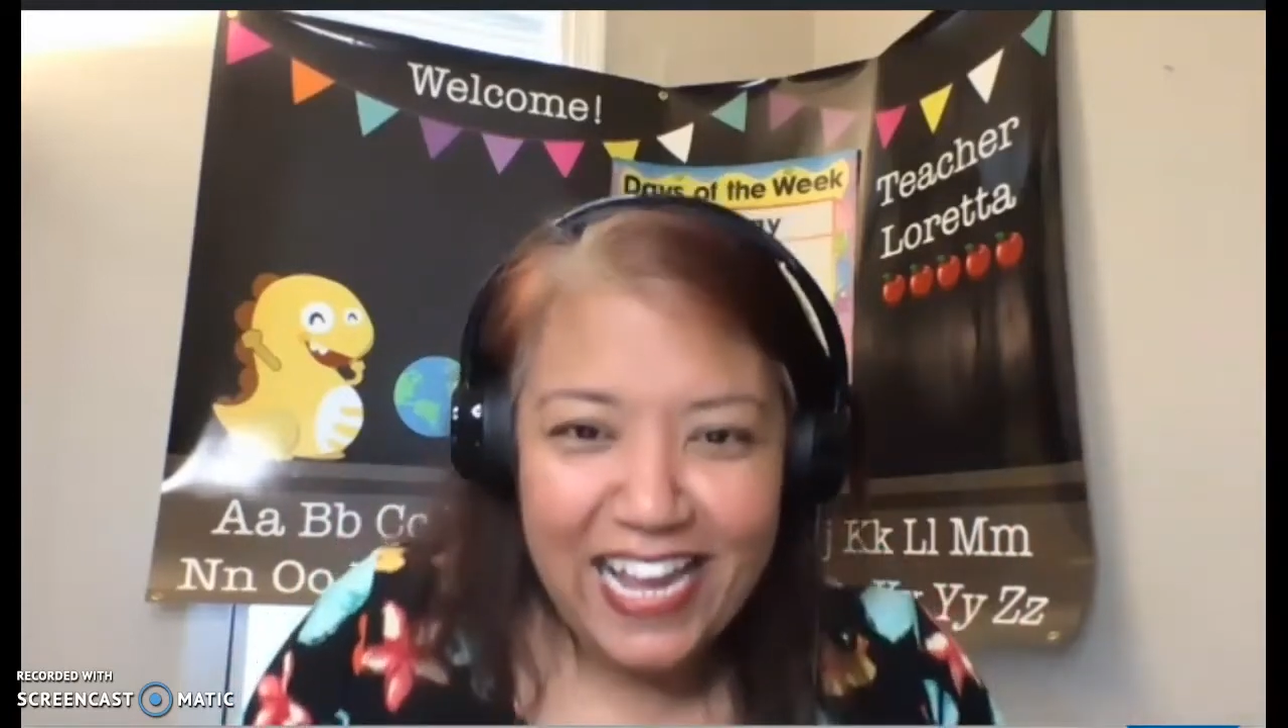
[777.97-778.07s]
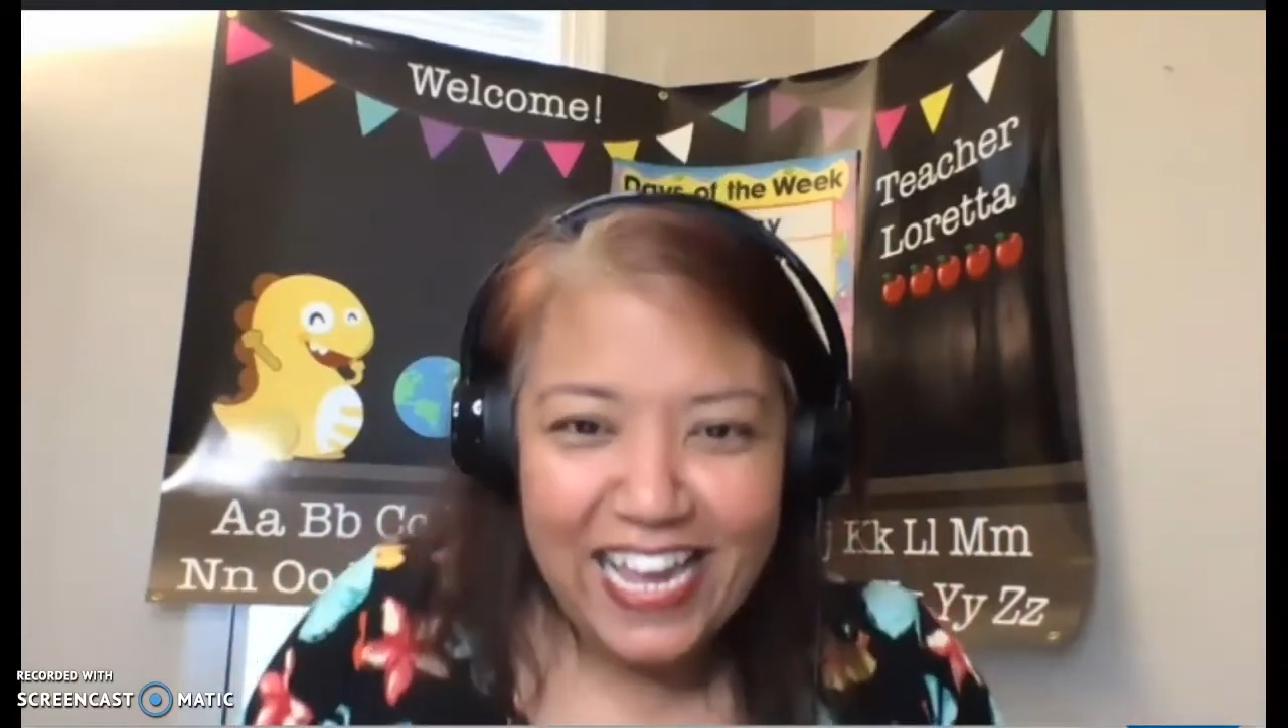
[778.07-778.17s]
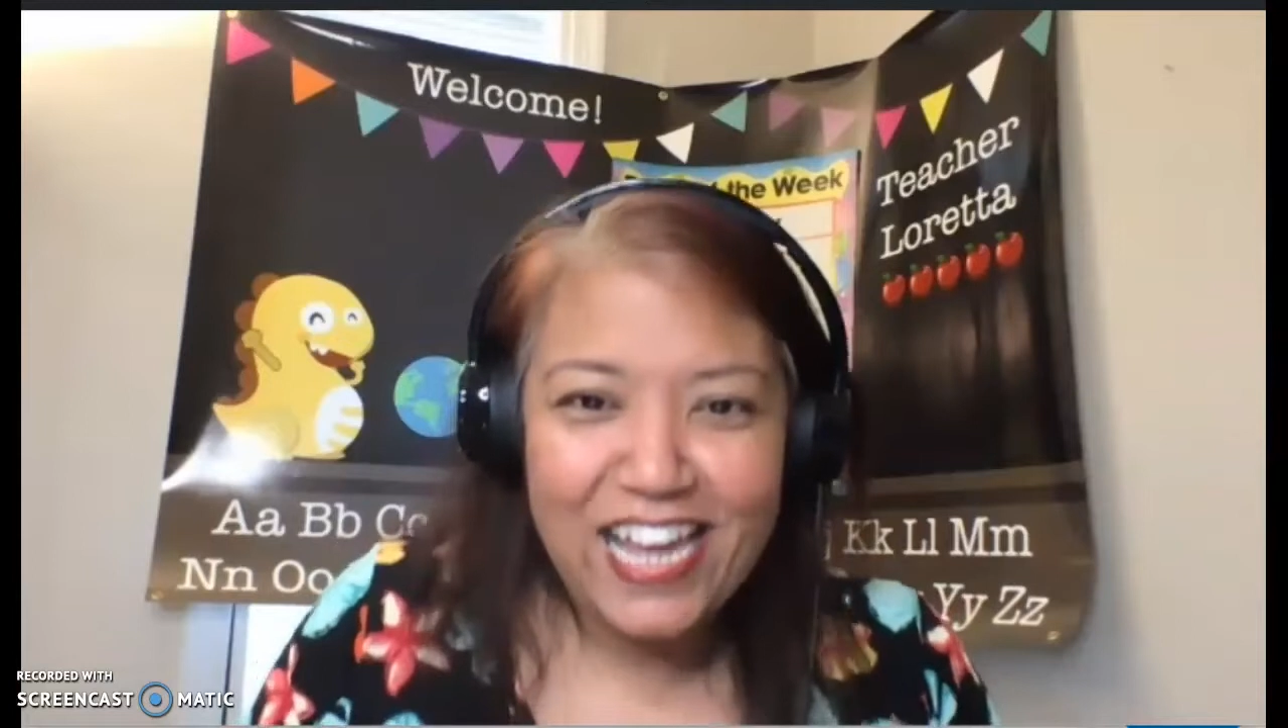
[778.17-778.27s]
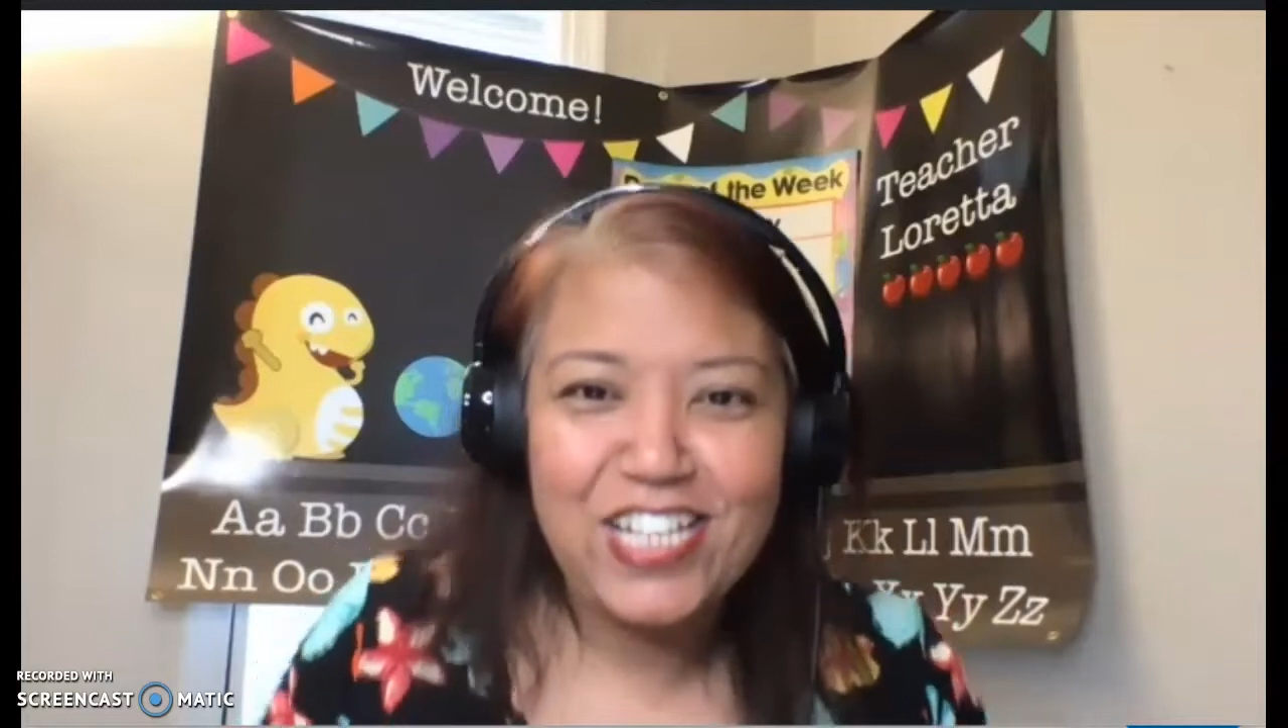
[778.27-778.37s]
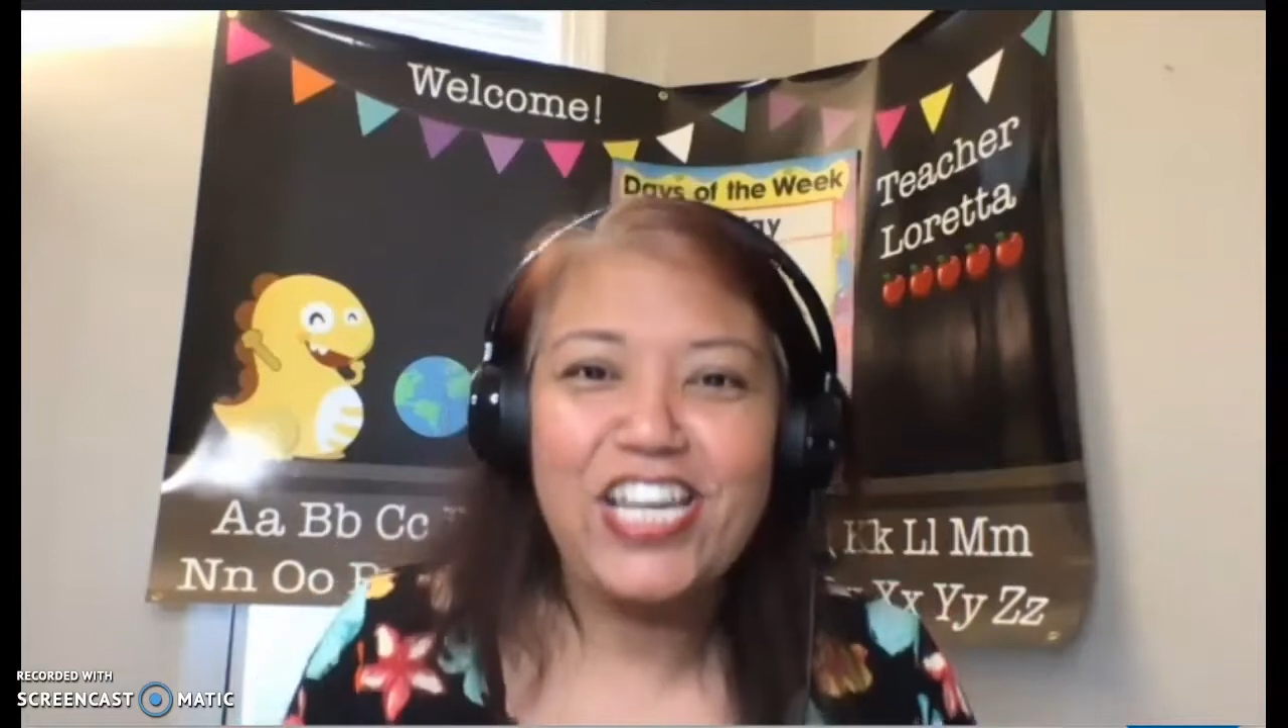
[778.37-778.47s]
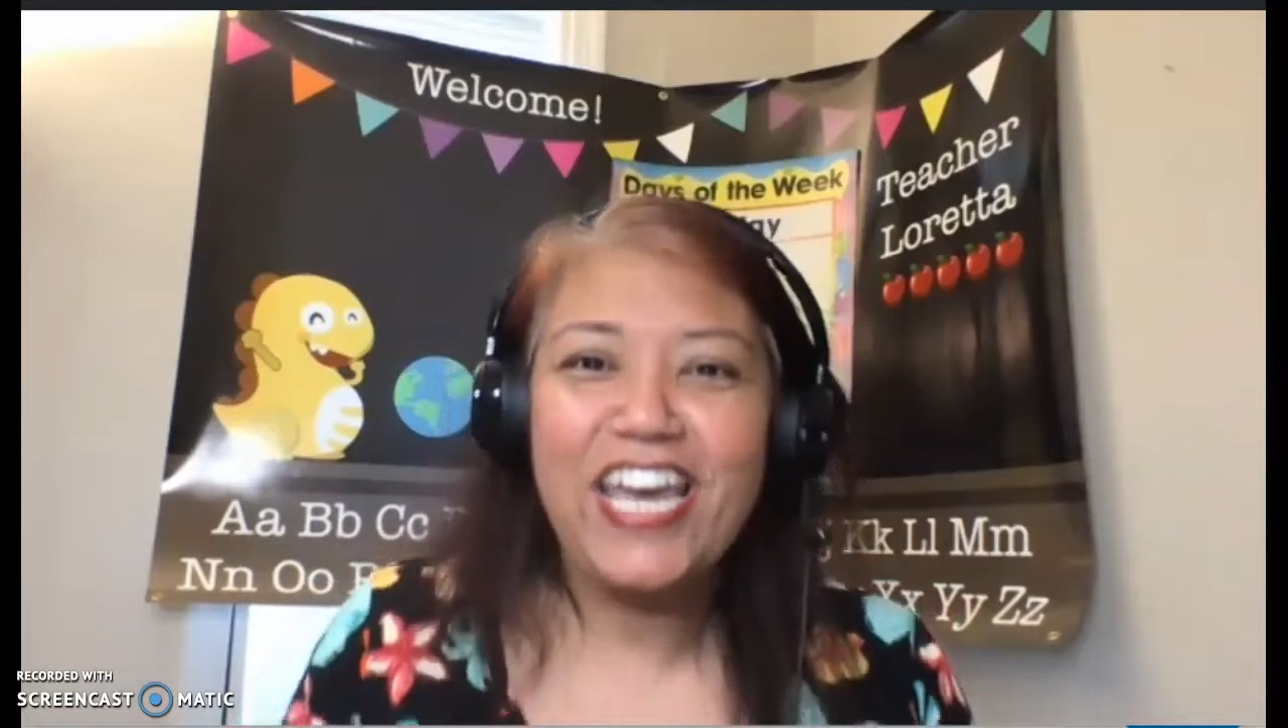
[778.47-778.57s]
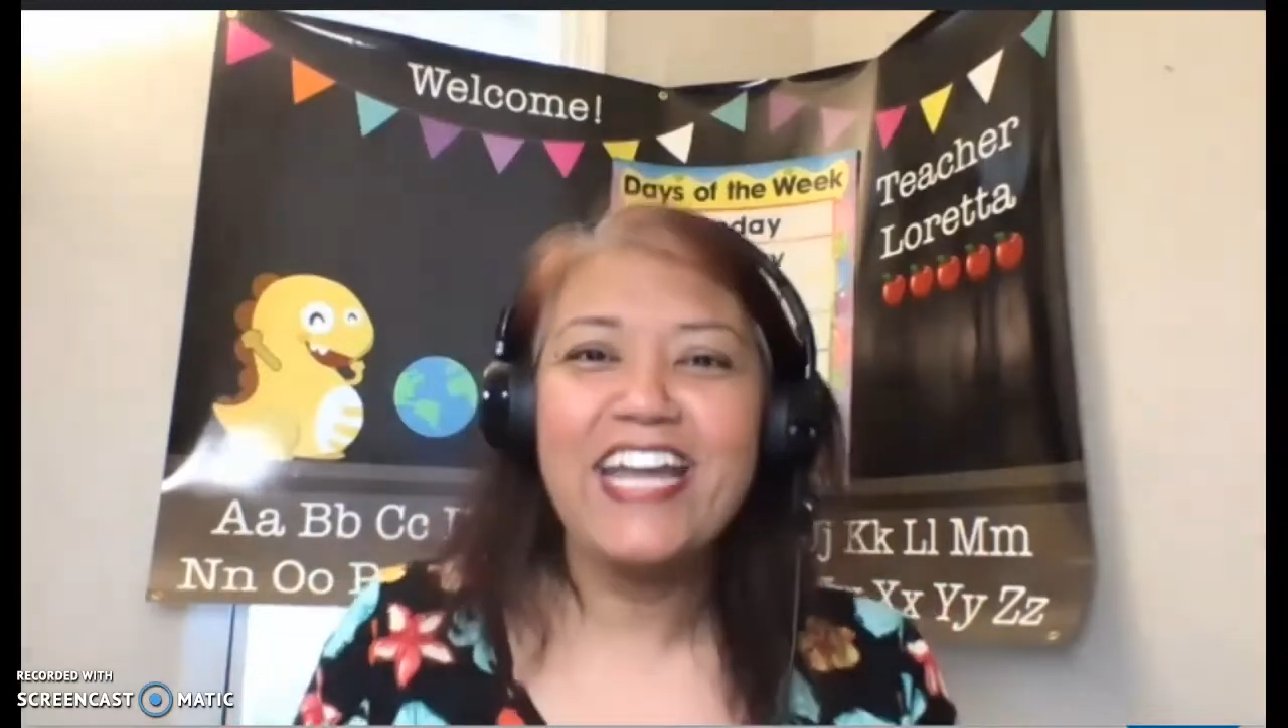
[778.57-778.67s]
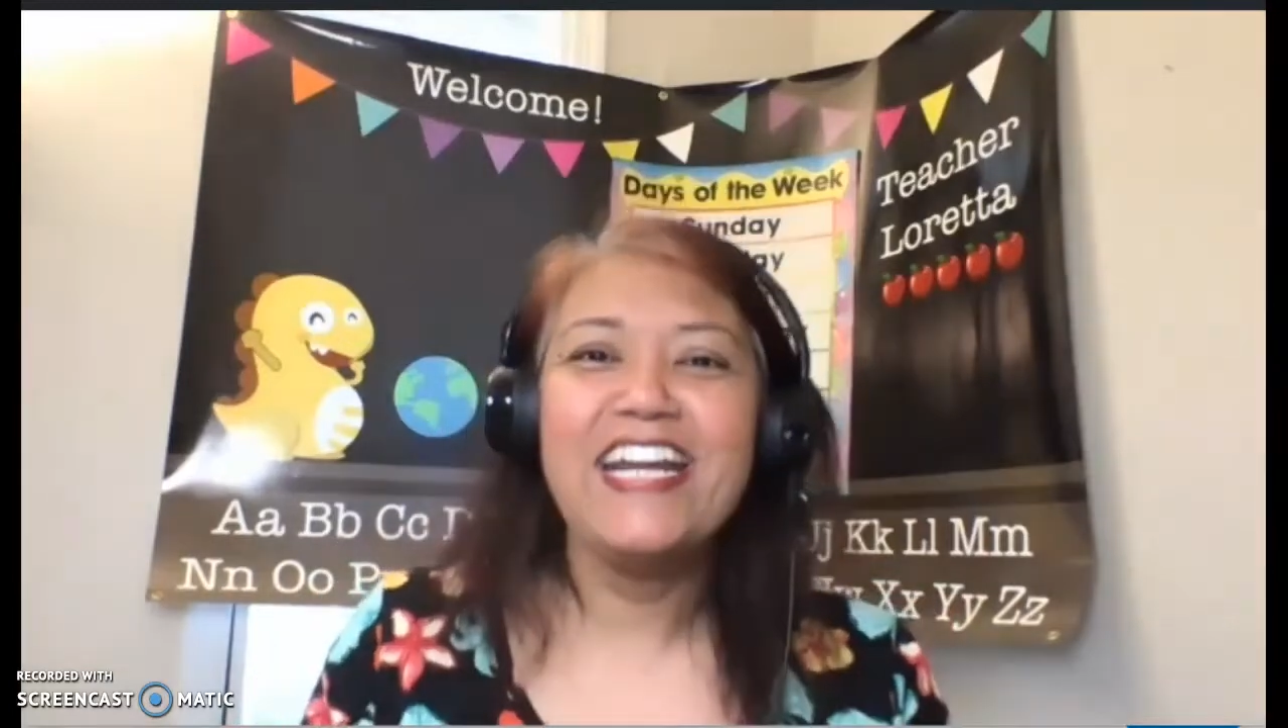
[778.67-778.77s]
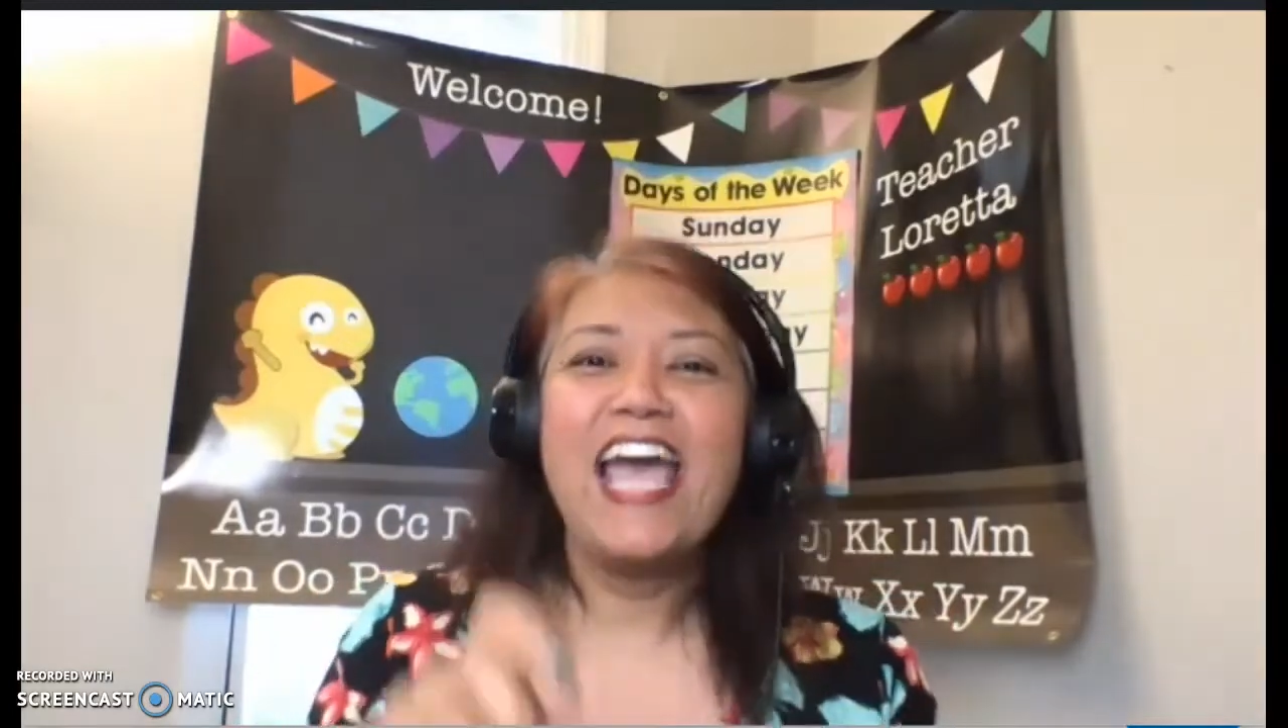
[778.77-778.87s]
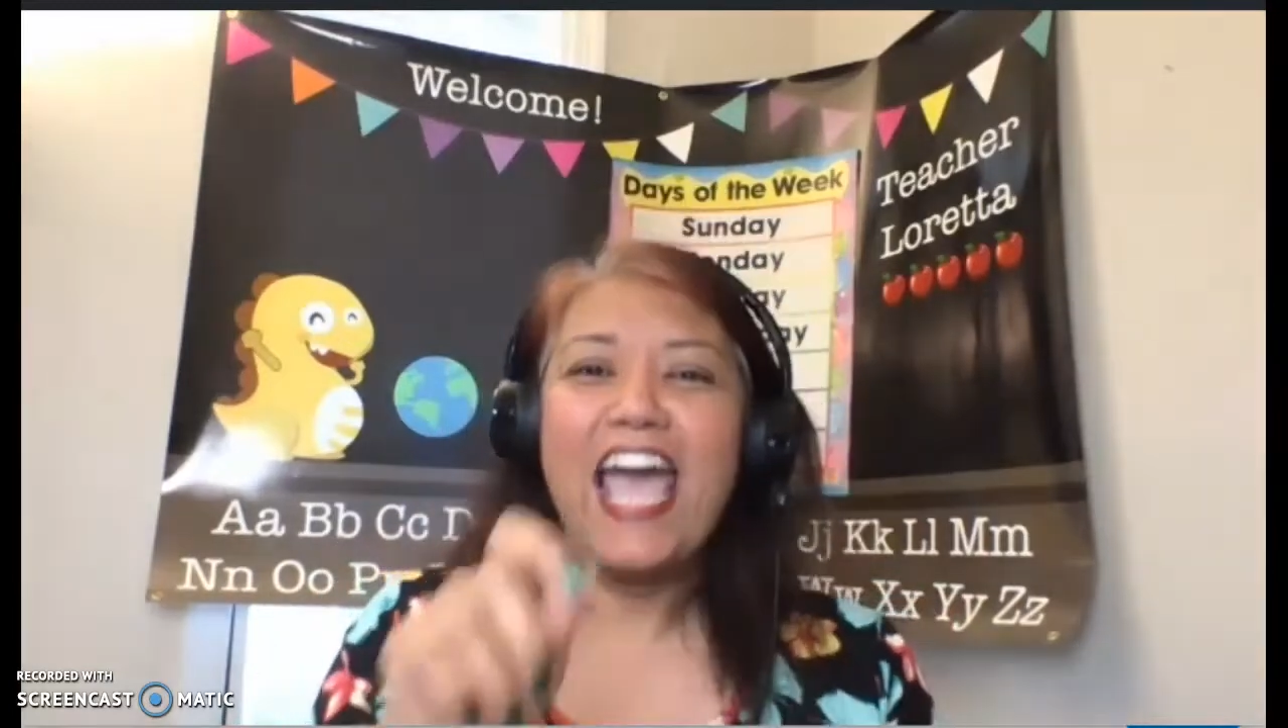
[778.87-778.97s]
engage in.